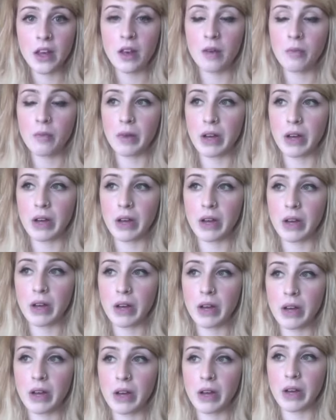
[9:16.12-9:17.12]
But for
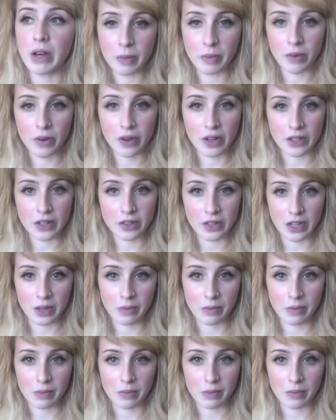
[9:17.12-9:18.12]
a lot of people,
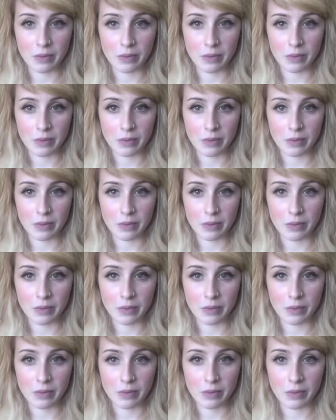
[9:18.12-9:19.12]
including me,
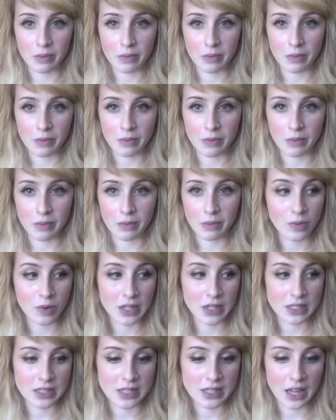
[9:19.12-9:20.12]
my acne
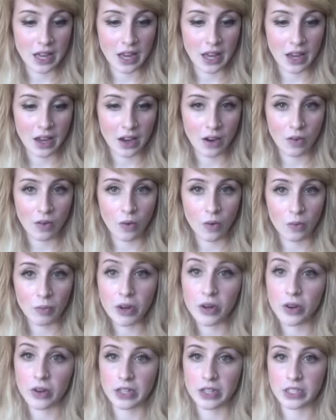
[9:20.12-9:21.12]
was a
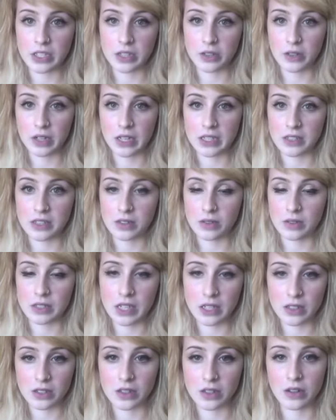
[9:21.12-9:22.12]
hormonal issue, and so it was
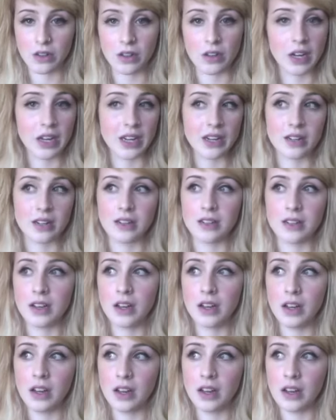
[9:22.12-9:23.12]
internal, and
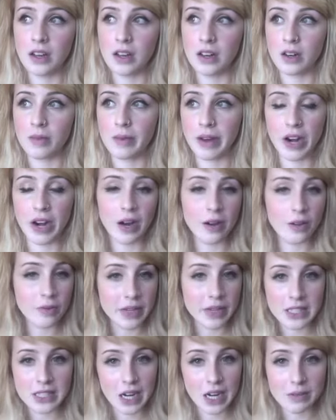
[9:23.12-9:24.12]
no matter how
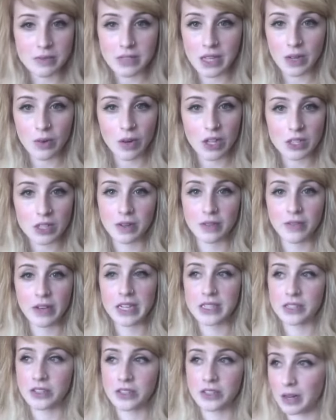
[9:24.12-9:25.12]
many times I washed my
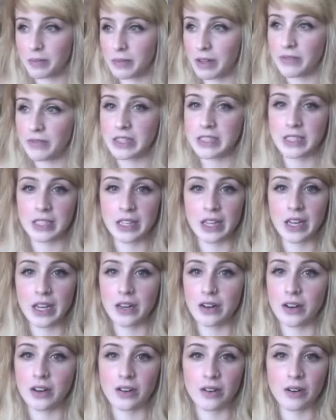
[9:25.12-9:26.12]
face or kept my face
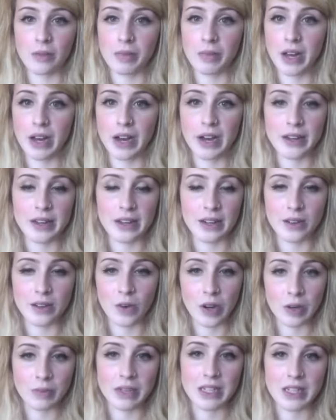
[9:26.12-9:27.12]
clean or applied, like,
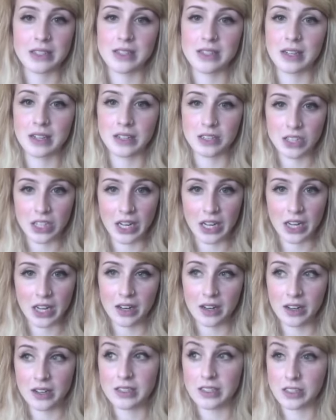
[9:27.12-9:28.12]
ointments and shit,
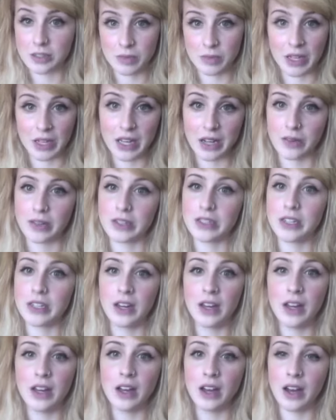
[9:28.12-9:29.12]
excuse my language,
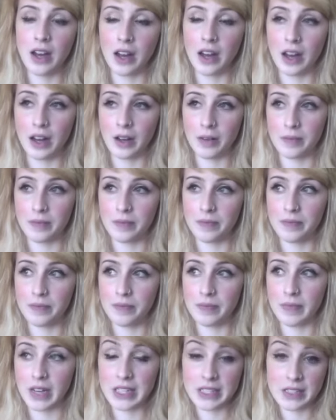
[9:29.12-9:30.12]

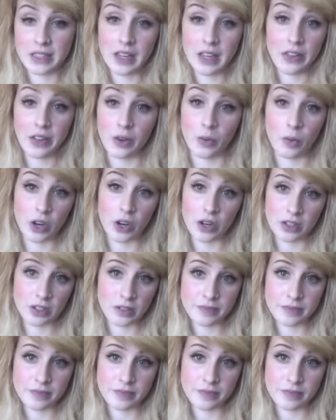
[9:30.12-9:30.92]
nothing worked.